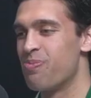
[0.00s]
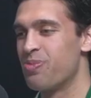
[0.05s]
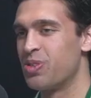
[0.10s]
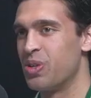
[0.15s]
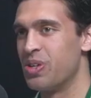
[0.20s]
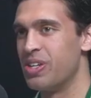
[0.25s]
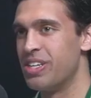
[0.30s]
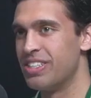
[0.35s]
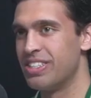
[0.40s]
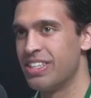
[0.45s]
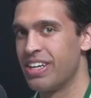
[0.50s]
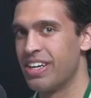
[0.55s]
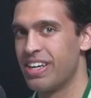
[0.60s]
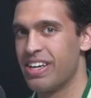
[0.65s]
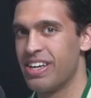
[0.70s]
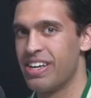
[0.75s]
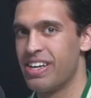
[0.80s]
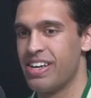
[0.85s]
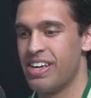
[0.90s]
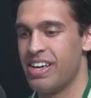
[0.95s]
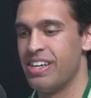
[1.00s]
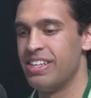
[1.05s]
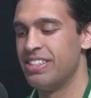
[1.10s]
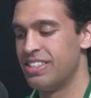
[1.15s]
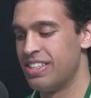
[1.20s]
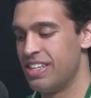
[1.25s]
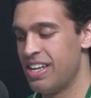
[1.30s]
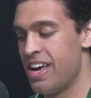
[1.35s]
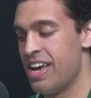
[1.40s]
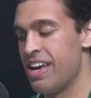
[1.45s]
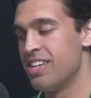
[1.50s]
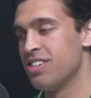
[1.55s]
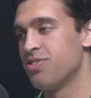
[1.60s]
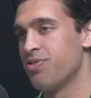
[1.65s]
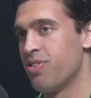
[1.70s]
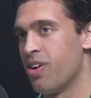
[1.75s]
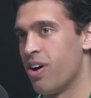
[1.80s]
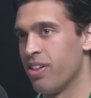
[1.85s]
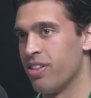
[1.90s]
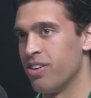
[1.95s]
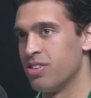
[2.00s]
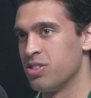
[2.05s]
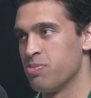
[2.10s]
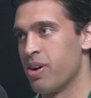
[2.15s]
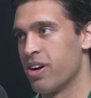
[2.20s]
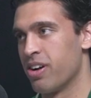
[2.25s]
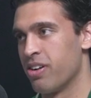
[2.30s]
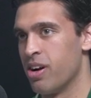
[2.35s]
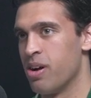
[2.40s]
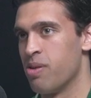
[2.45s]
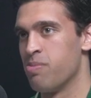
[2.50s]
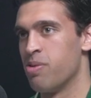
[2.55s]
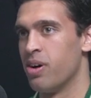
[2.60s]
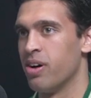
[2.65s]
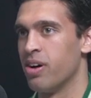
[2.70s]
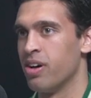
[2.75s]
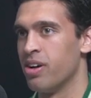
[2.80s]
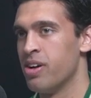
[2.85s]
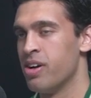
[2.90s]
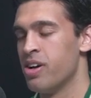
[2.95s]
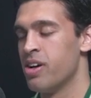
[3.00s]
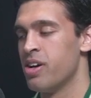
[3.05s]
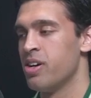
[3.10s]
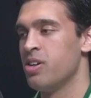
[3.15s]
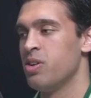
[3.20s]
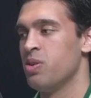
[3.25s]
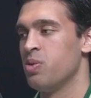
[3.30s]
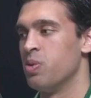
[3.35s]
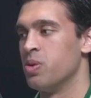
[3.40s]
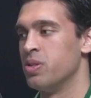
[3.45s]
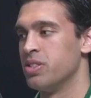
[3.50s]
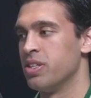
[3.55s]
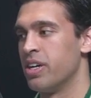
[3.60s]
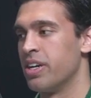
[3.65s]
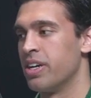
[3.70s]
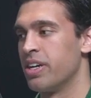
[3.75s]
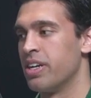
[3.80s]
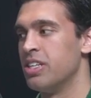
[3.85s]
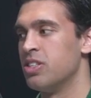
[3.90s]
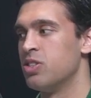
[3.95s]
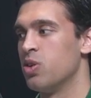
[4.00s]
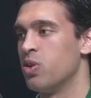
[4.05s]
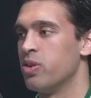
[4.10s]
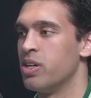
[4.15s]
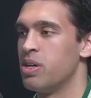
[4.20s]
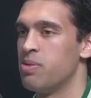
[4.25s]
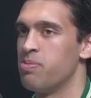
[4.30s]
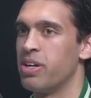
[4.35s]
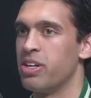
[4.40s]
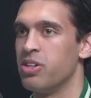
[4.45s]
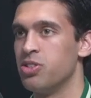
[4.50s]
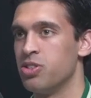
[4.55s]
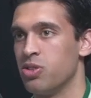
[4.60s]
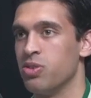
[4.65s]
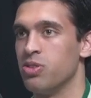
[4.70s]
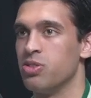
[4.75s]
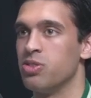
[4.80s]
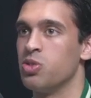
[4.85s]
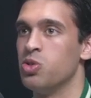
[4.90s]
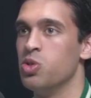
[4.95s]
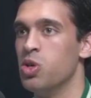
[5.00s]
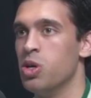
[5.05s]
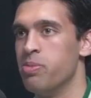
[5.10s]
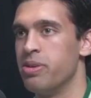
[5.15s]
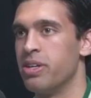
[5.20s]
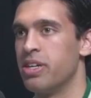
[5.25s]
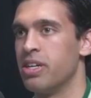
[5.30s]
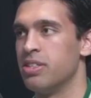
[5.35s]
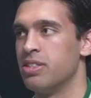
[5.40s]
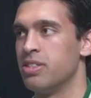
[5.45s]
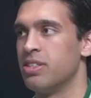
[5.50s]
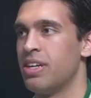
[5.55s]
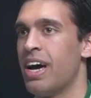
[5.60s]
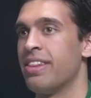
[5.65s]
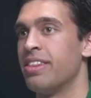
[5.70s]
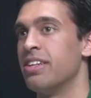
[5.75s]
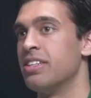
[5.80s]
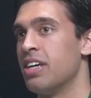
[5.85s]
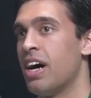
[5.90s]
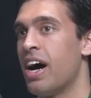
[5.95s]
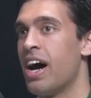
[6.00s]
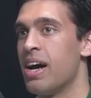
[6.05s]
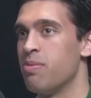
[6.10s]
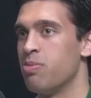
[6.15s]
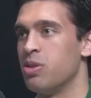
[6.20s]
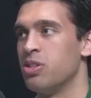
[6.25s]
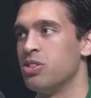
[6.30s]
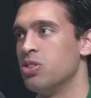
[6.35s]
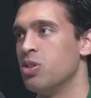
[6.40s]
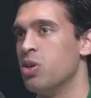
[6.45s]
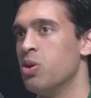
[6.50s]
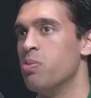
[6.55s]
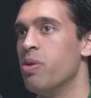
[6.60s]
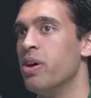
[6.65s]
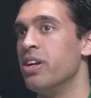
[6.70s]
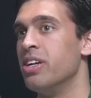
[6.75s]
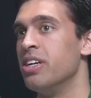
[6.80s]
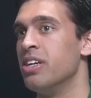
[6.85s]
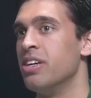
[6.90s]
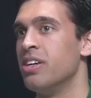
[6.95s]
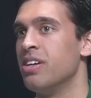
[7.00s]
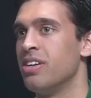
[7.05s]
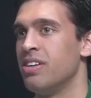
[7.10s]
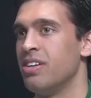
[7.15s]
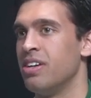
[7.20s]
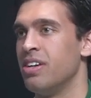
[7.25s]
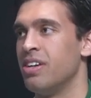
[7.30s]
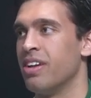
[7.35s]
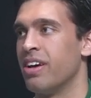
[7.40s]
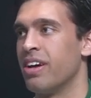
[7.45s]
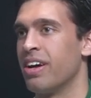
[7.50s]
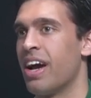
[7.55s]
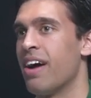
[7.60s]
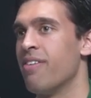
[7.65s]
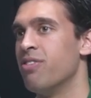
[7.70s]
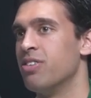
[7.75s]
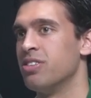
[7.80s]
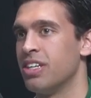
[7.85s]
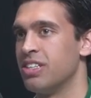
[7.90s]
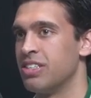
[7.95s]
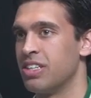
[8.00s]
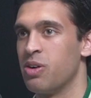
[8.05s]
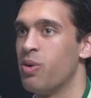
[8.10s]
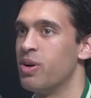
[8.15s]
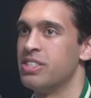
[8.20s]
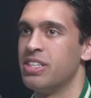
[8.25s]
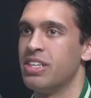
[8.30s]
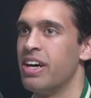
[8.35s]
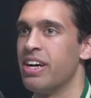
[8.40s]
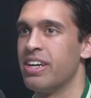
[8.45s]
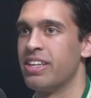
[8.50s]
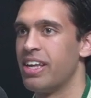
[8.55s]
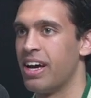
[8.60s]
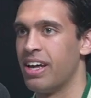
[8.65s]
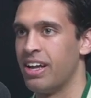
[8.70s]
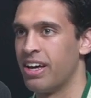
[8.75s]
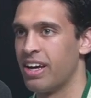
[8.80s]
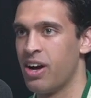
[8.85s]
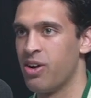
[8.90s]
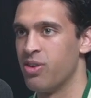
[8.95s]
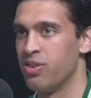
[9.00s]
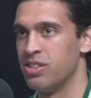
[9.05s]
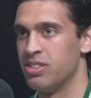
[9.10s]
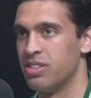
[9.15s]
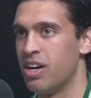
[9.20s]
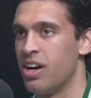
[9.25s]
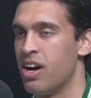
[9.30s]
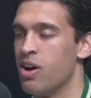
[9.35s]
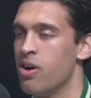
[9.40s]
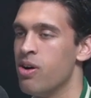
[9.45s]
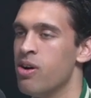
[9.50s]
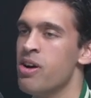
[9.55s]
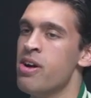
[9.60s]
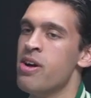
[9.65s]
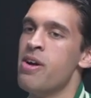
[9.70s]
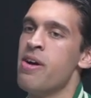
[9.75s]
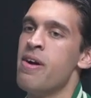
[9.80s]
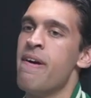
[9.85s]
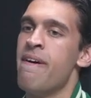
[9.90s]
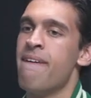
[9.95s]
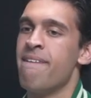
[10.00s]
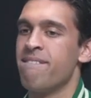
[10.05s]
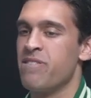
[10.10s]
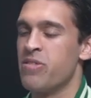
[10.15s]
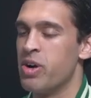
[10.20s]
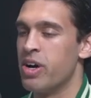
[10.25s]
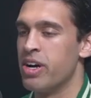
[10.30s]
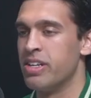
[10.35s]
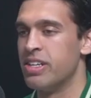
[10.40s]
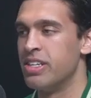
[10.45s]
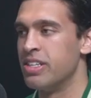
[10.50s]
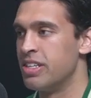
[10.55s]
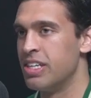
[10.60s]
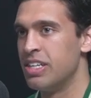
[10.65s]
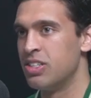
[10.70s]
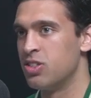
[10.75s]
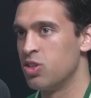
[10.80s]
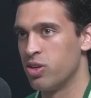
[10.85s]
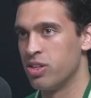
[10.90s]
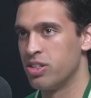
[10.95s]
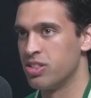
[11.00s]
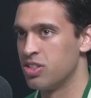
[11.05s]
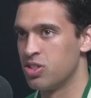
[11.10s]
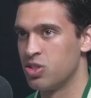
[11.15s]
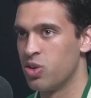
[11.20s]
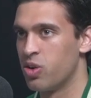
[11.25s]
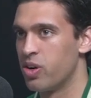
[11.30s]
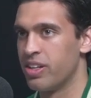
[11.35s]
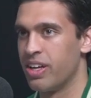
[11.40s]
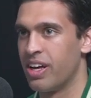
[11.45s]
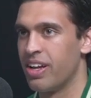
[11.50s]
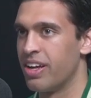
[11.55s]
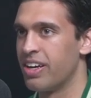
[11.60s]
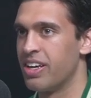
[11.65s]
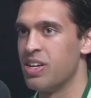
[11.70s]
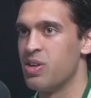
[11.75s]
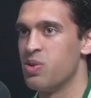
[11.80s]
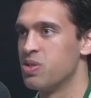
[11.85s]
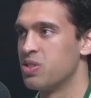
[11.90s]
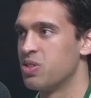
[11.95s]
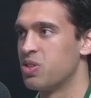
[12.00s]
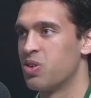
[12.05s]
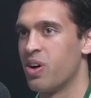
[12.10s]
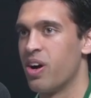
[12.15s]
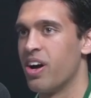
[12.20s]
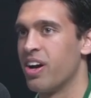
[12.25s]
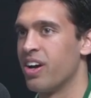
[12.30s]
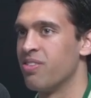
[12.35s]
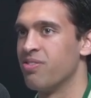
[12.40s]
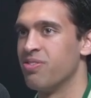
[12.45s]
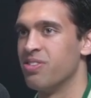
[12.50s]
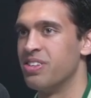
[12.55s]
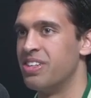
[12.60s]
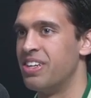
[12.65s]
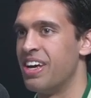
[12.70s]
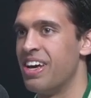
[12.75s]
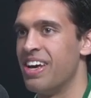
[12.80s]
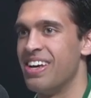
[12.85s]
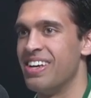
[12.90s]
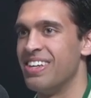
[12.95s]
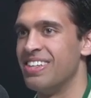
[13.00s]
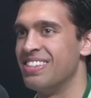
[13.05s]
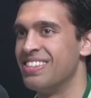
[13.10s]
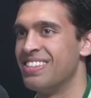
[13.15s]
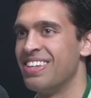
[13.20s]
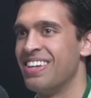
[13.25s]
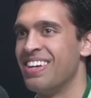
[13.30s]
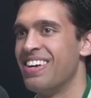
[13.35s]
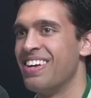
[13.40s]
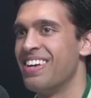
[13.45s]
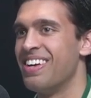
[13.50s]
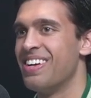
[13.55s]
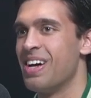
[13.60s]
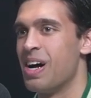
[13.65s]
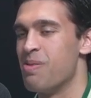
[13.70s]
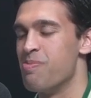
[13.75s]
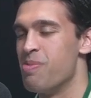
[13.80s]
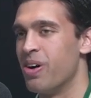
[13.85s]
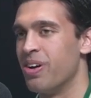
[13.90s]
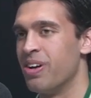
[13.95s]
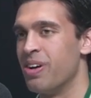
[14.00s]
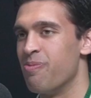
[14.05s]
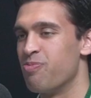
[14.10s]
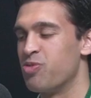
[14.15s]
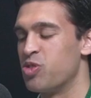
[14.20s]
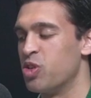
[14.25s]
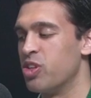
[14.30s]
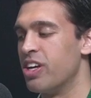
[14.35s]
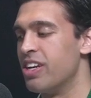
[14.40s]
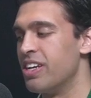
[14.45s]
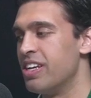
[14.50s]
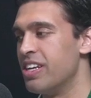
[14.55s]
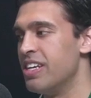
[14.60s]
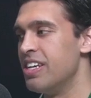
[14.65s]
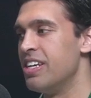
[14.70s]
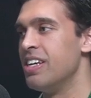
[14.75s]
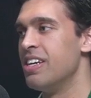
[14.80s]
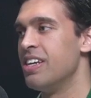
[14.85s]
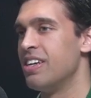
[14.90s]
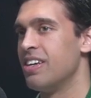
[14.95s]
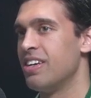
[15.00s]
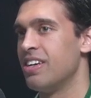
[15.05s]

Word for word: so he's like his his father, so my grandpa was like he told him like you should go to school because at the time there's no money in like advertising. advertising it wasn't yeah, like that, like how it, now. Like that, yeah. Right, and he he told us a story that like he was crying for days damn. about it. So then he